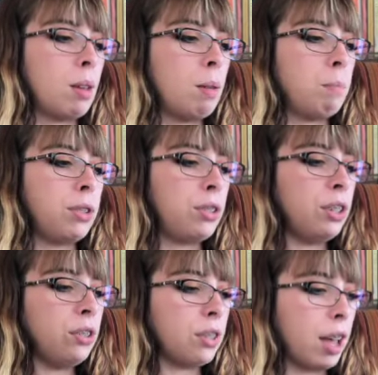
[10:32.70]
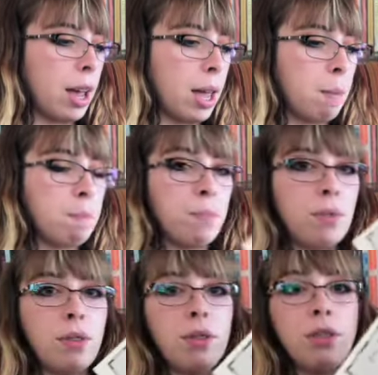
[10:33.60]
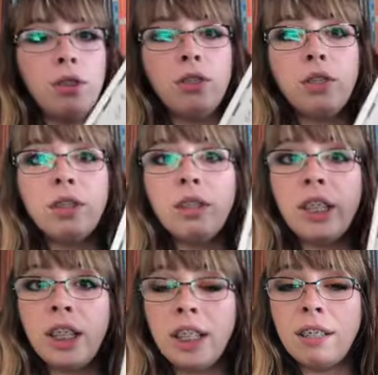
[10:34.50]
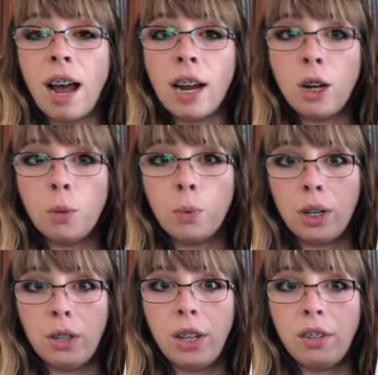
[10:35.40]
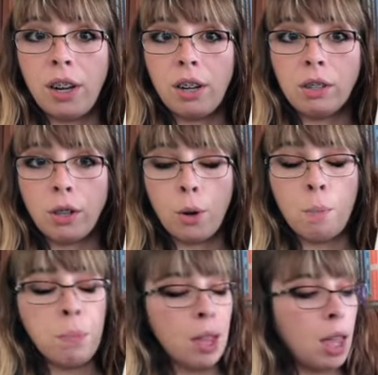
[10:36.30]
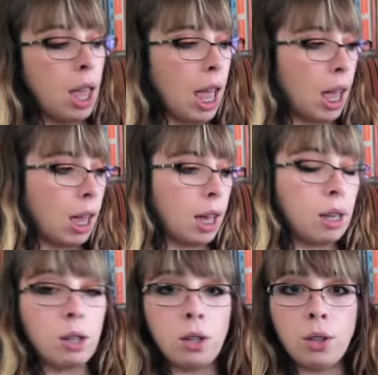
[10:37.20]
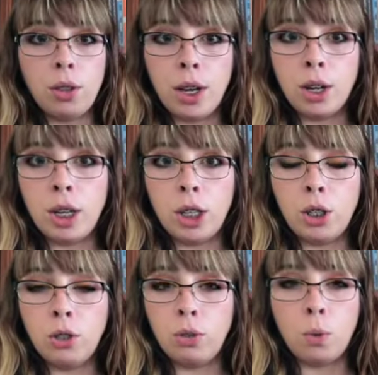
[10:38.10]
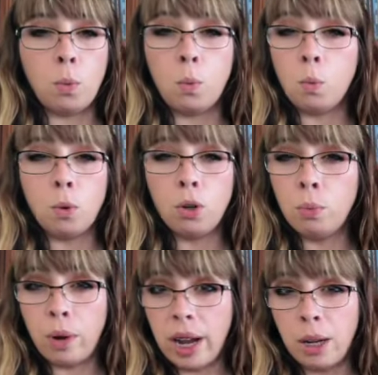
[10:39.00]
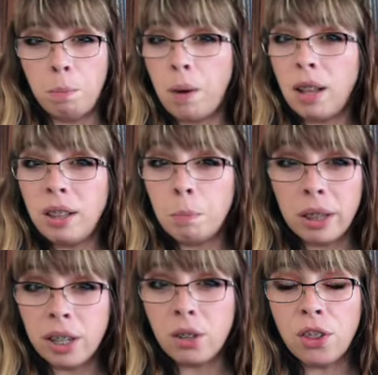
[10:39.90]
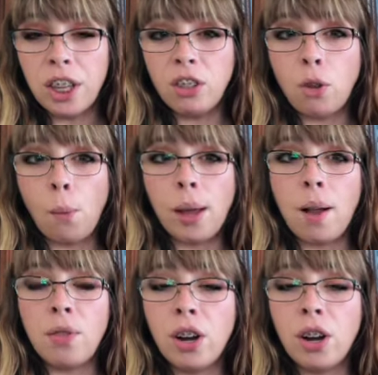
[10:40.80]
But this time, there is literally the entire world, the entire globe, and there is worldwide political things going on.